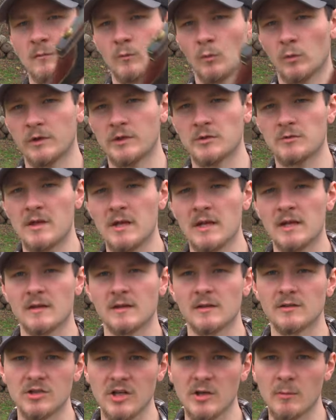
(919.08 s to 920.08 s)
When you get
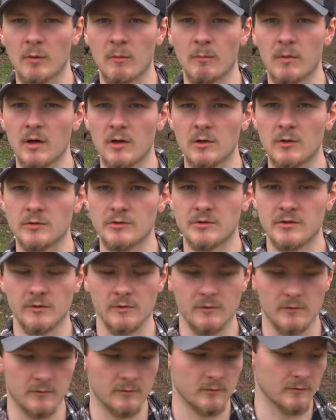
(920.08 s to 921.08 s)
into cheaper bows,
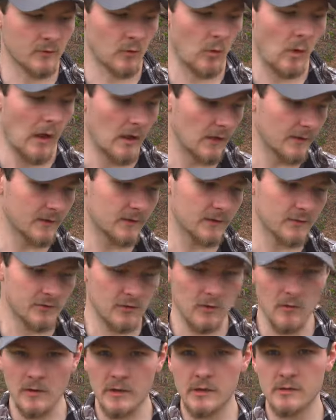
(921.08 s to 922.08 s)
your quality
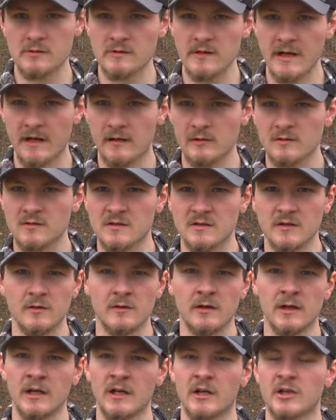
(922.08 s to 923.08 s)
control goes down.
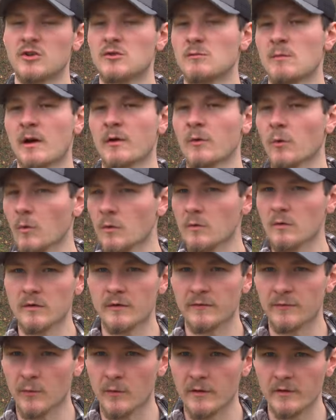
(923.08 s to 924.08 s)
So you might order
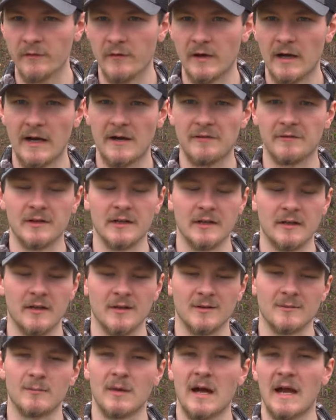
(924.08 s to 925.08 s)
a 45 and it
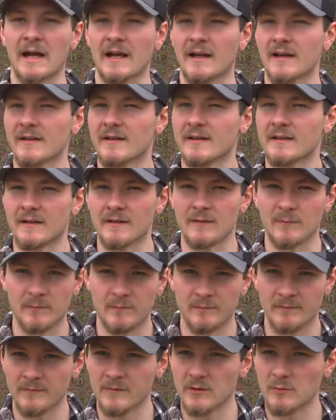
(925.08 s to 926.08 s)
come back as a,
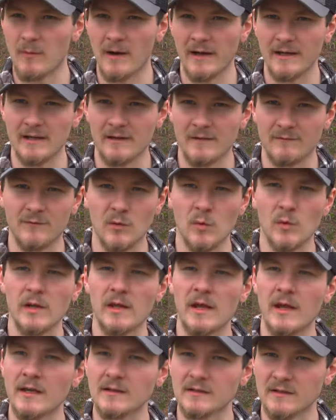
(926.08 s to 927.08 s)
you might get a
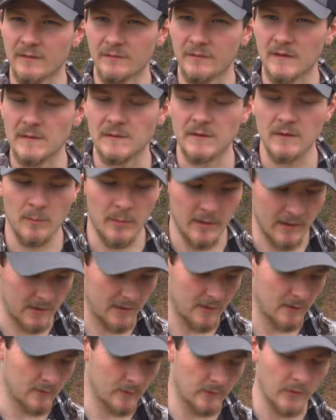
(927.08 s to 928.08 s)
48 to 50
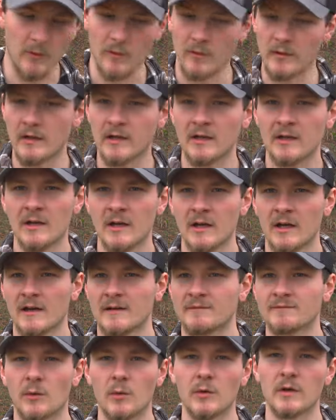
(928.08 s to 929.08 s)
pound or
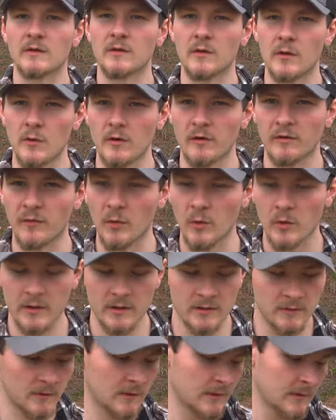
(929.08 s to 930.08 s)
a 42 to 40.